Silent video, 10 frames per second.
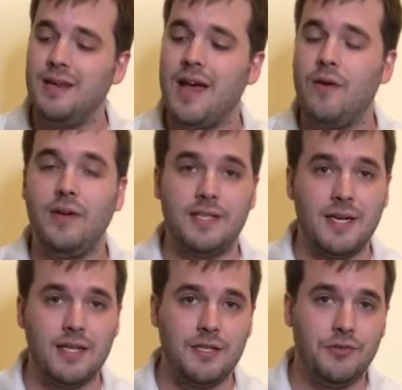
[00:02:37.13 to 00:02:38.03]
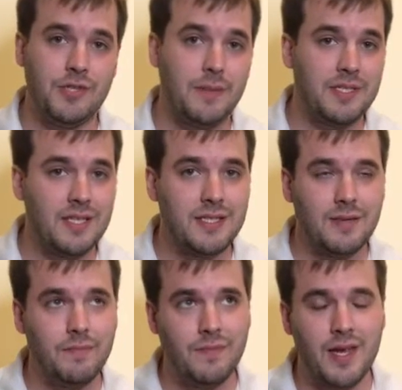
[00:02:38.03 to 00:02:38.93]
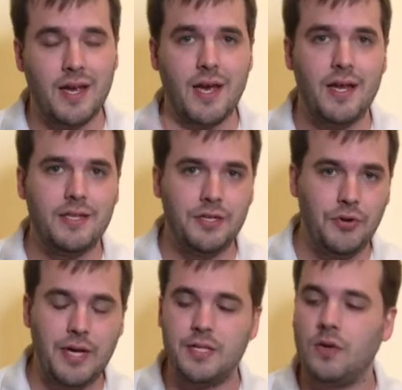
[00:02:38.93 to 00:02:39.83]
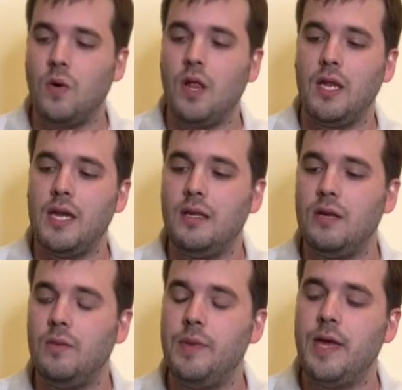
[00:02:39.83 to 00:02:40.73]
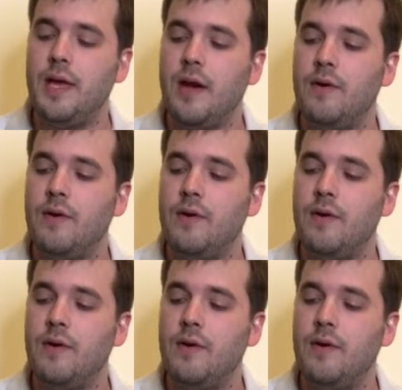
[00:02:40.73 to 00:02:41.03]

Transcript: Now it's not a zero stop system, that kind of degrades the quality a little bit.